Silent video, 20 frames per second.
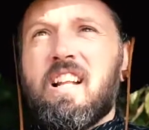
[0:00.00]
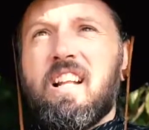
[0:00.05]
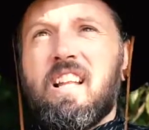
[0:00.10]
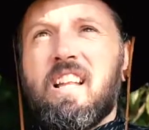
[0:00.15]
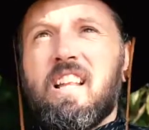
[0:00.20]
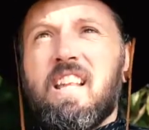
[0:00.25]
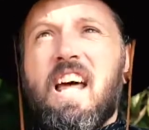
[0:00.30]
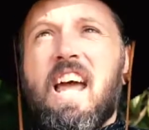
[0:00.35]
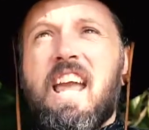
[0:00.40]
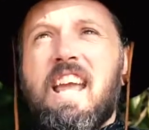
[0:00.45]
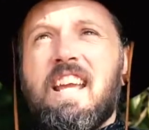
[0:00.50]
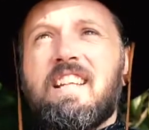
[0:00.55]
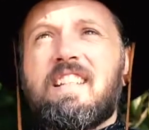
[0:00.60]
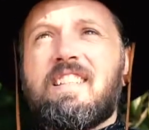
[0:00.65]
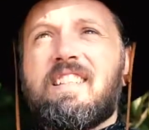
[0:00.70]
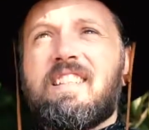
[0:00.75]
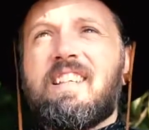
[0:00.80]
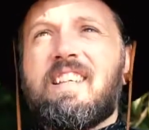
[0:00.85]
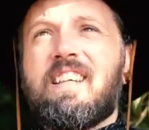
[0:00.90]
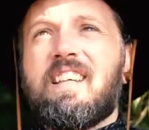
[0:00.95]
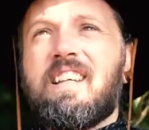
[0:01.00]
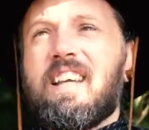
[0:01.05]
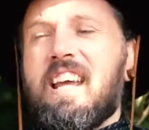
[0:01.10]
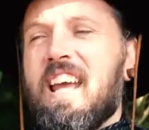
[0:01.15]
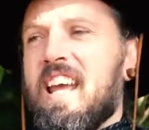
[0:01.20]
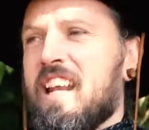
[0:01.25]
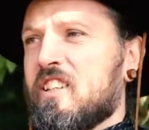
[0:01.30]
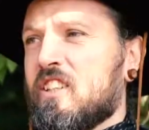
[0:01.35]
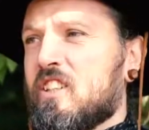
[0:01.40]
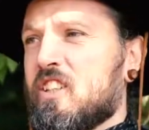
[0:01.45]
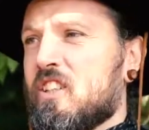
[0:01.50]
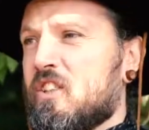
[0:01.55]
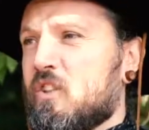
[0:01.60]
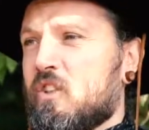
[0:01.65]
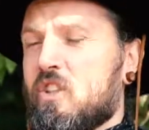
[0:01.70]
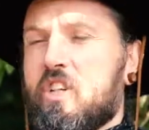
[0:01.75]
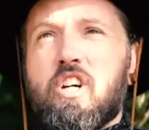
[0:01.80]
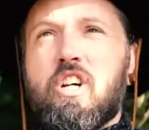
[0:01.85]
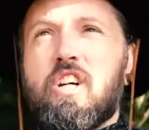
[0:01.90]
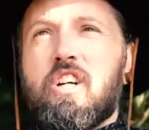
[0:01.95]
light and
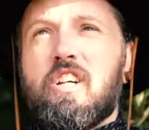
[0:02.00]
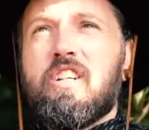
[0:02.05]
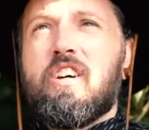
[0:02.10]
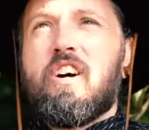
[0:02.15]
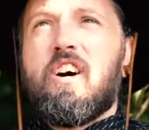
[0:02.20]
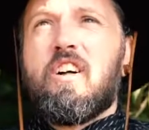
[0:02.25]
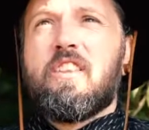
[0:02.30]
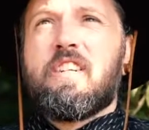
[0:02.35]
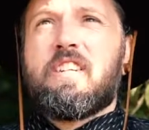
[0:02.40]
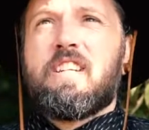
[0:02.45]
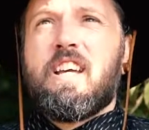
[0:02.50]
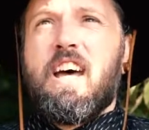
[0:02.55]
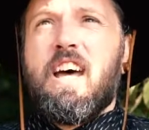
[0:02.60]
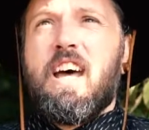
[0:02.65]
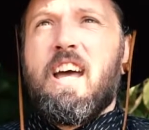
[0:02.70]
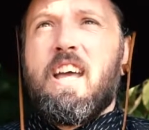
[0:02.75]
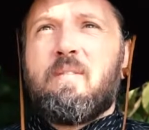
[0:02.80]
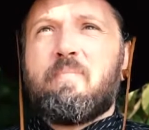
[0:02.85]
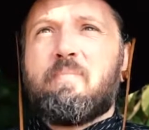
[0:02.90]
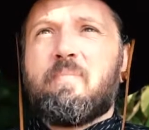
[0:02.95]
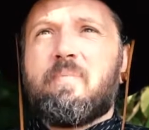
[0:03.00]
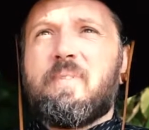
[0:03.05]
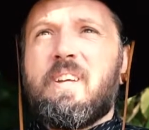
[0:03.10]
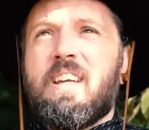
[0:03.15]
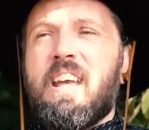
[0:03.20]
good all the time,